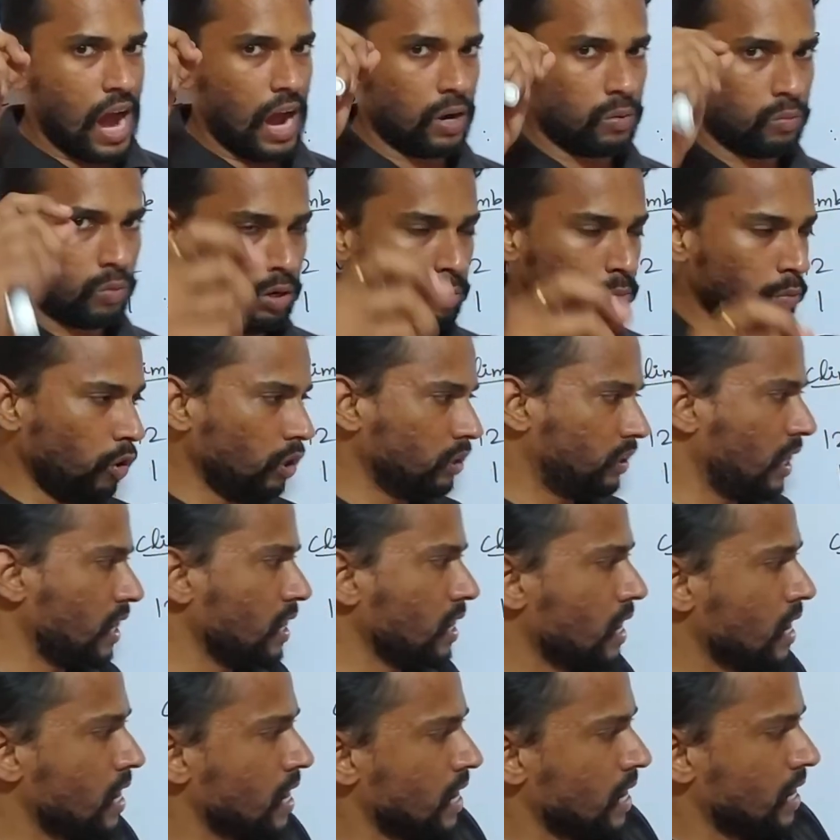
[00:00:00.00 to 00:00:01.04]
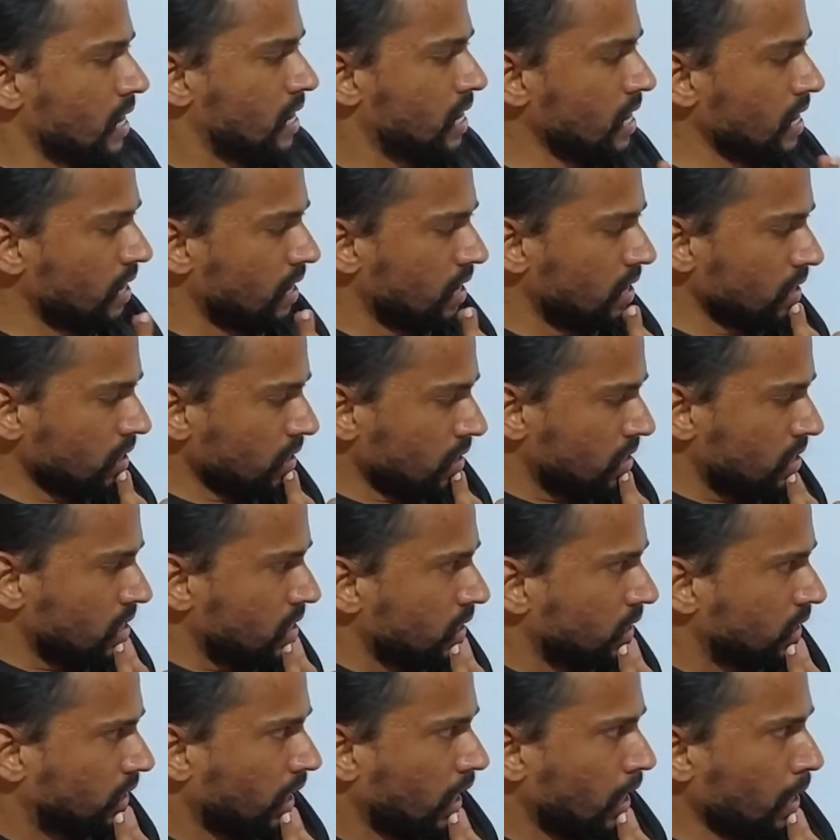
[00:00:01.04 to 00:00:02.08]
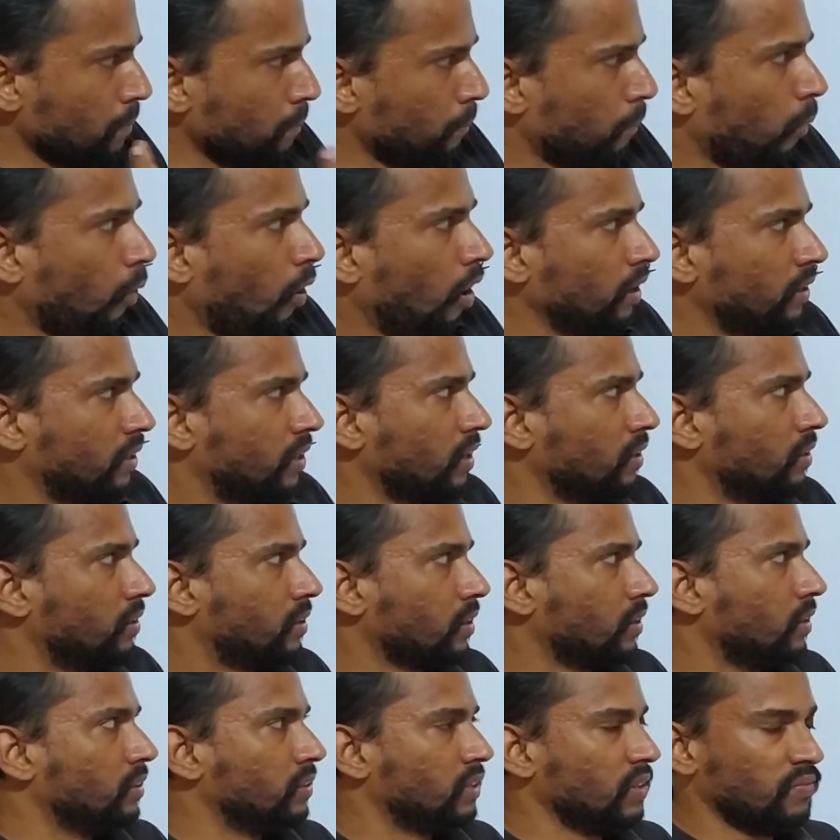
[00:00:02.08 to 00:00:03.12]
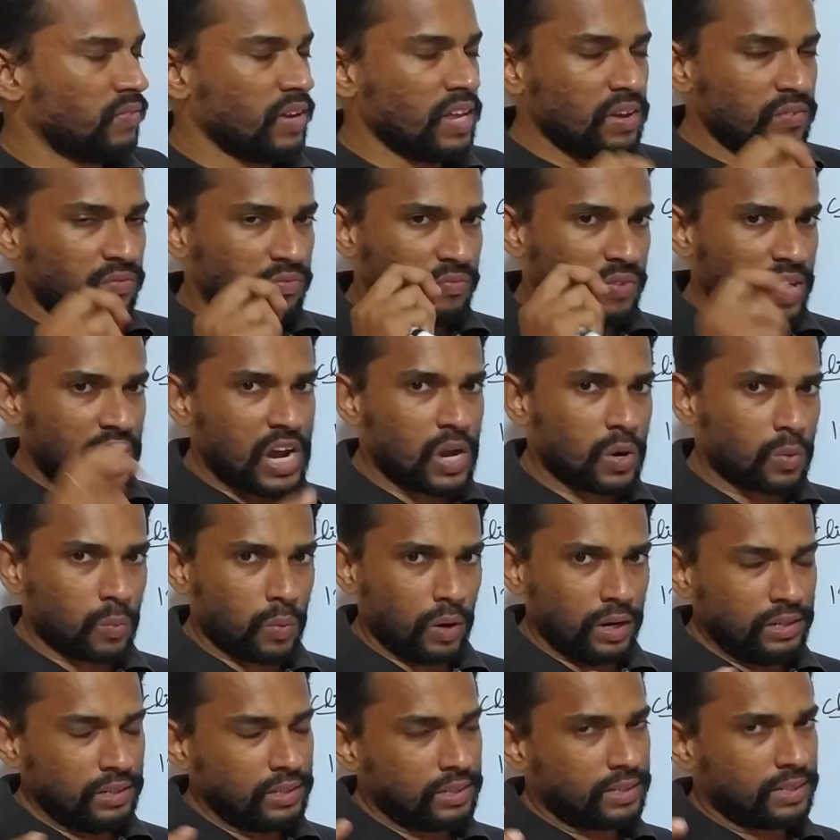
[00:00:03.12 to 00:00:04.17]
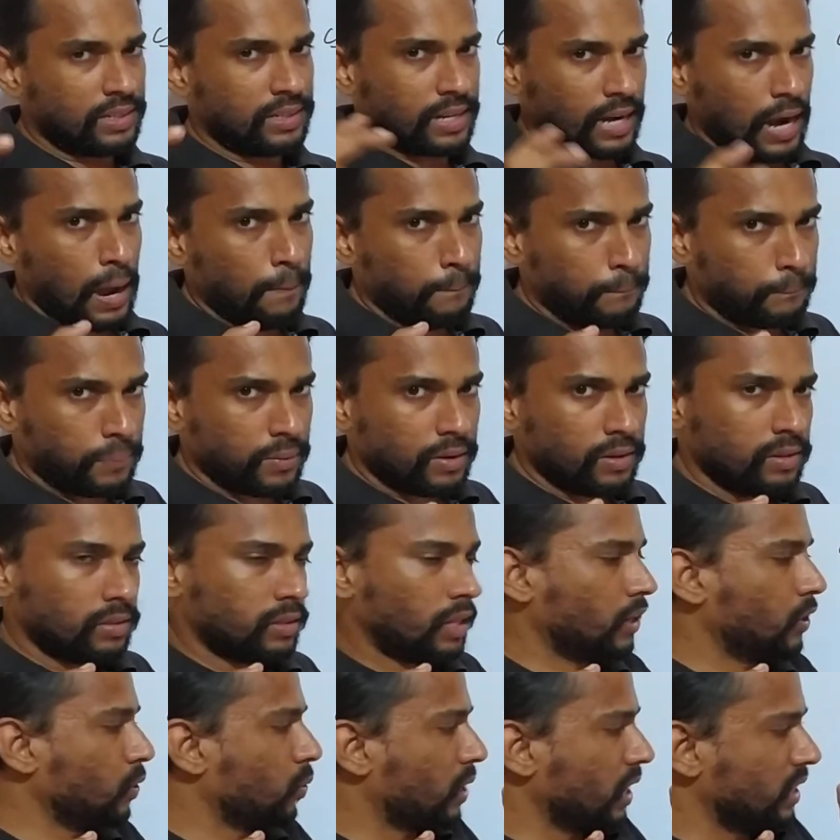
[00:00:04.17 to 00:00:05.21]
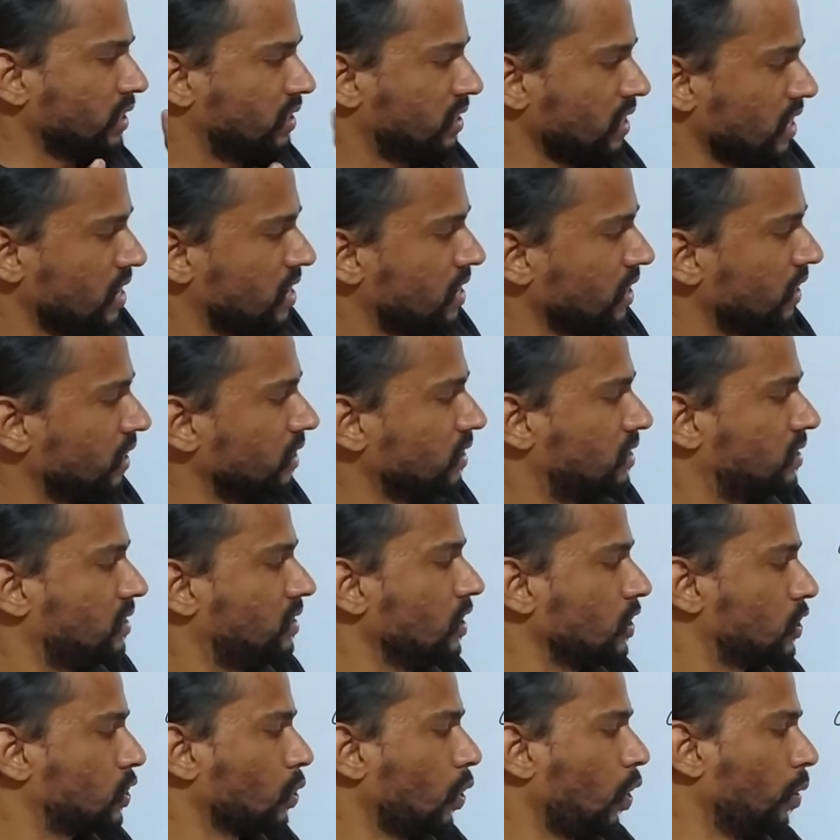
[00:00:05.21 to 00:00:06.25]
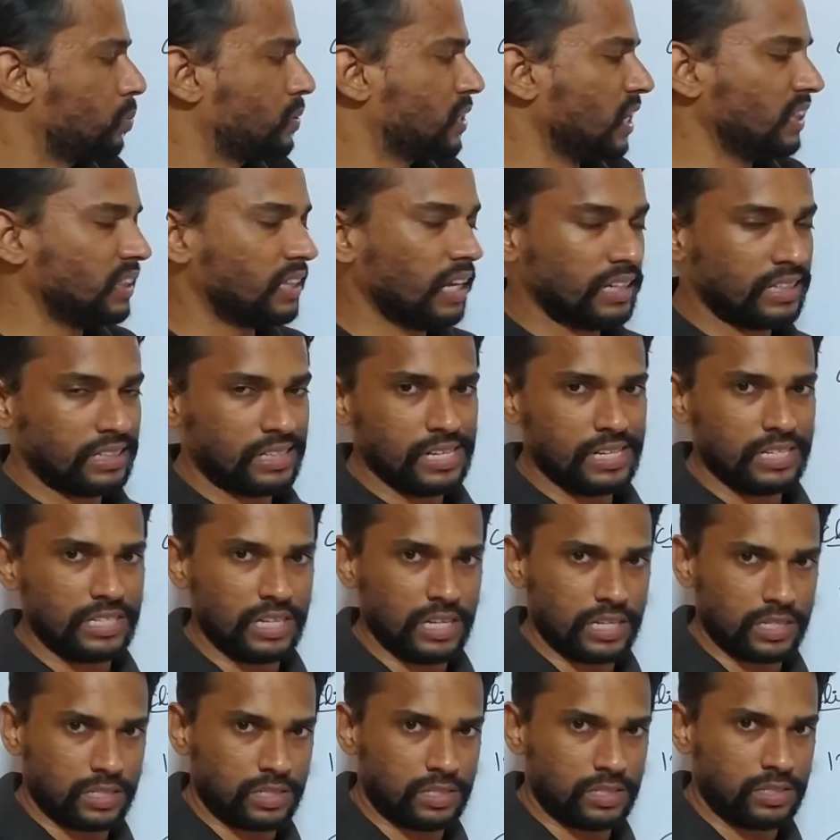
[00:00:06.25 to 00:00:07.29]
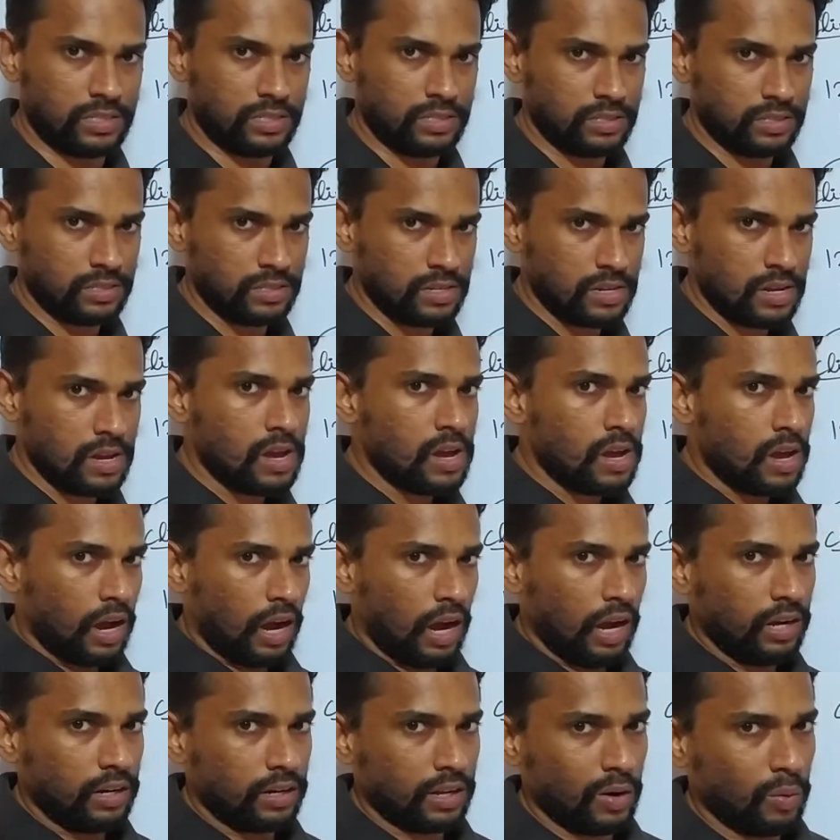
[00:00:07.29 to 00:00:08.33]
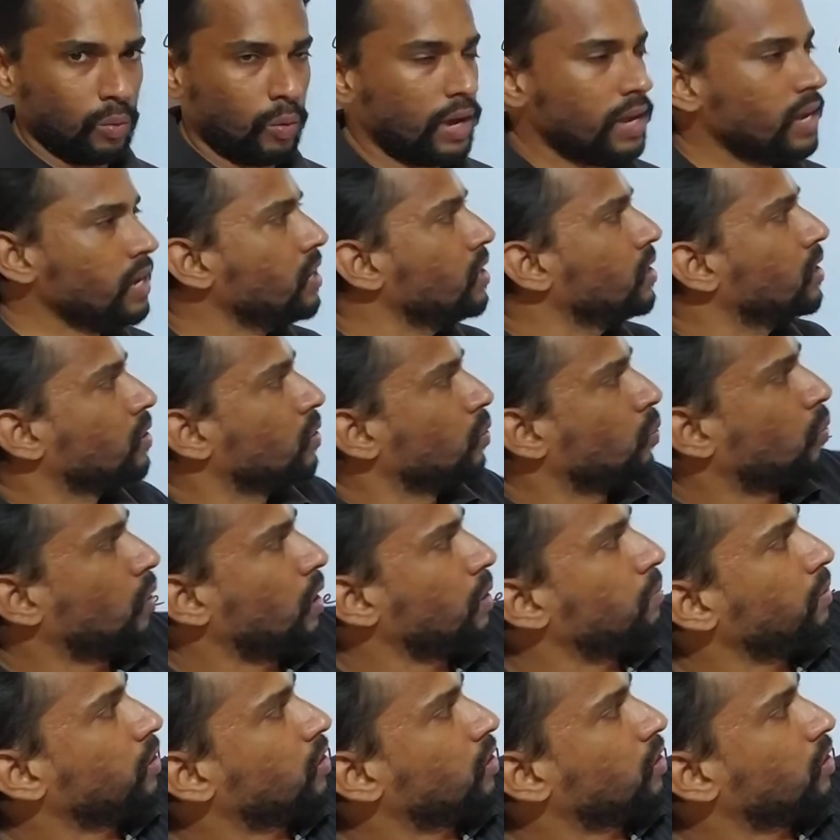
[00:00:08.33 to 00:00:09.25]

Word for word: And one more thing here, the important, the very frequent trap that you can see here is this option thirty-six. I'll tell why. Why?